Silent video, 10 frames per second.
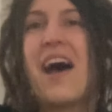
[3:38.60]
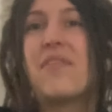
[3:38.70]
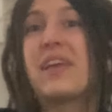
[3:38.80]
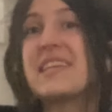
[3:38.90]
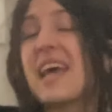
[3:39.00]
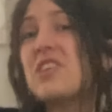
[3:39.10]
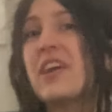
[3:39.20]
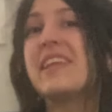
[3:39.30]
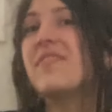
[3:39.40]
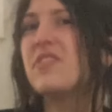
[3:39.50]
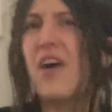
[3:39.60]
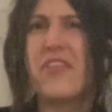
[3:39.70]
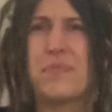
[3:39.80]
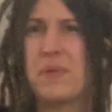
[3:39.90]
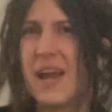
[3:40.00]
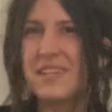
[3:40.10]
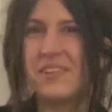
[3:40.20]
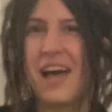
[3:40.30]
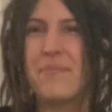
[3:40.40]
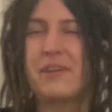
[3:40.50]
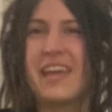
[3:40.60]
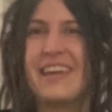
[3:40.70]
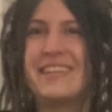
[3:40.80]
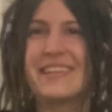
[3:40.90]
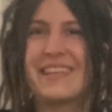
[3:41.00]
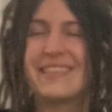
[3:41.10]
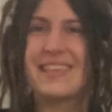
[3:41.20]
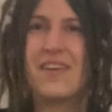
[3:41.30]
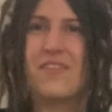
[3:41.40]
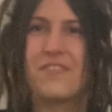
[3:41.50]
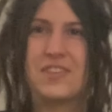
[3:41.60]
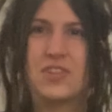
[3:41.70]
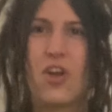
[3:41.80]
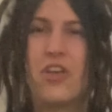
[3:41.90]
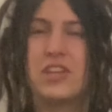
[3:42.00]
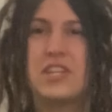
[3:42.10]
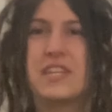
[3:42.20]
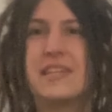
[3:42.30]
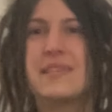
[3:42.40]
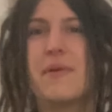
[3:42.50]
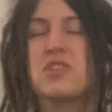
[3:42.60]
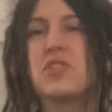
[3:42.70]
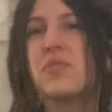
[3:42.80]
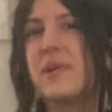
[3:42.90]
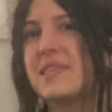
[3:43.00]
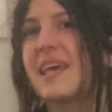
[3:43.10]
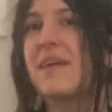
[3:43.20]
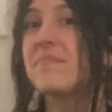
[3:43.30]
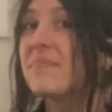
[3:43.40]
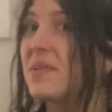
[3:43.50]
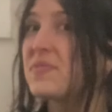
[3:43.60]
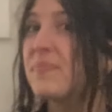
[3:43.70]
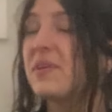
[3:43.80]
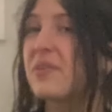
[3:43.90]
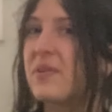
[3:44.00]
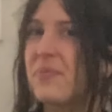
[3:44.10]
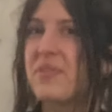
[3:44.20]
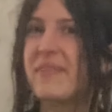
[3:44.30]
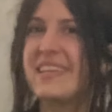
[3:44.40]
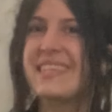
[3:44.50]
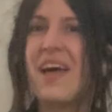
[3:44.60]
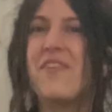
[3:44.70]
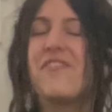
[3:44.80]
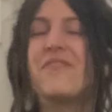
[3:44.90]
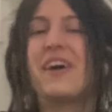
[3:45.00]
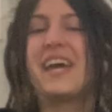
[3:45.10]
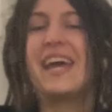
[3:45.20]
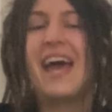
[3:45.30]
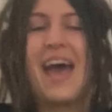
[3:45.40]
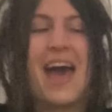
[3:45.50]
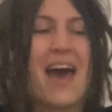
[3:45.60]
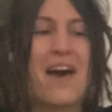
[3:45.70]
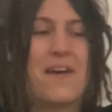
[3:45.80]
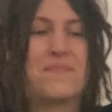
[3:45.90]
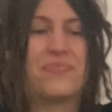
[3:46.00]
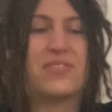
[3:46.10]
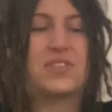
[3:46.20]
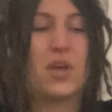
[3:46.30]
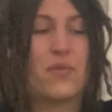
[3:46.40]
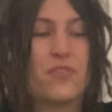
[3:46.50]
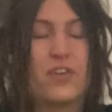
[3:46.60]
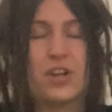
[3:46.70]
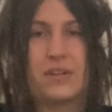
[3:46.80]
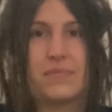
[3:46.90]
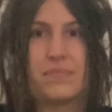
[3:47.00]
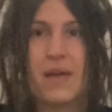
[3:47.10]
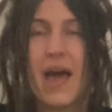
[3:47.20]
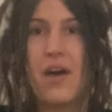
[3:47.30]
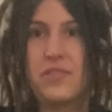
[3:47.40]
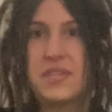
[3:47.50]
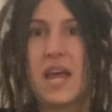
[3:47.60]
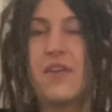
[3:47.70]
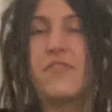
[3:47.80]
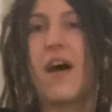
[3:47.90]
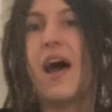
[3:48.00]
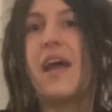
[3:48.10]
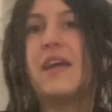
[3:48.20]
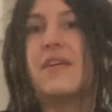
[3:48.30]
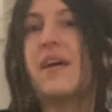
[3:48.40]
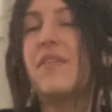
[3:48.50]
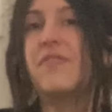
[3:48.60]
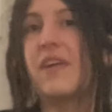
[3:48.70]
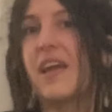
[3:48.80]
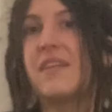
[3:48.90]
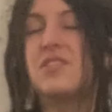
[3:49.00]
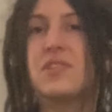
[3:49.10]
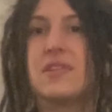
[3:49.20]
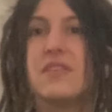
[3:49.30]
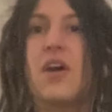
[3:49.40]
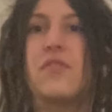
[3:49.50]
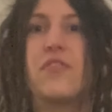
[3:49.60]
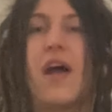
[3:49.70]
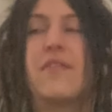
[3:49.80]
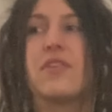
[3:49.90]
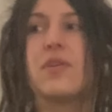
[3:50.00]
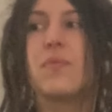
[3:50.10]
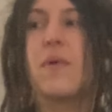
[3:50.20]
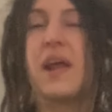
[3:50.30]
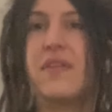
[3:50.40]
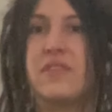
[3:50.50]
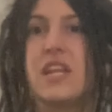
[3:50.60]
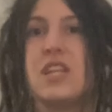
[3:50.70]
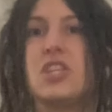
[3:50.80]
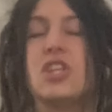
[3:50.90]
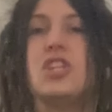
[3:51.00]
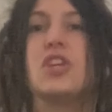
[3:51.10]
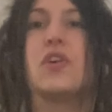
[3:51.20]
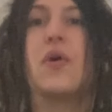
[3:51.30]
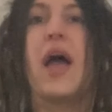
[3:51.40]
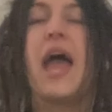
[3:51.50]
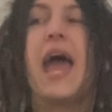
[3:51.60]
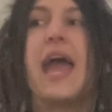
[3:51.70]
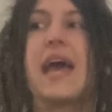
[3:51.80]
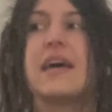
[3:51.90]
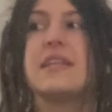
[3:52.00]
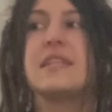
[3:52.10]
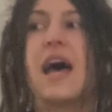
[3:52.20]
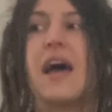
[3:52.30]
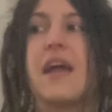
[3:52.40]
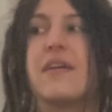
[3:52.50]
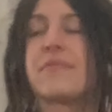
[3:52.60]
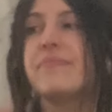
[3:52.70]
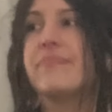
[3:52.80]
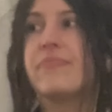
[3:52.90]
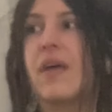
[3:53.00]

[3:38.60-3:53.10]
like I try to give you all the practical applications of astrology, especially the ones that I'm most familiar with myself. But so for health stuff, I have, again, just known forever what I've needed to do. And I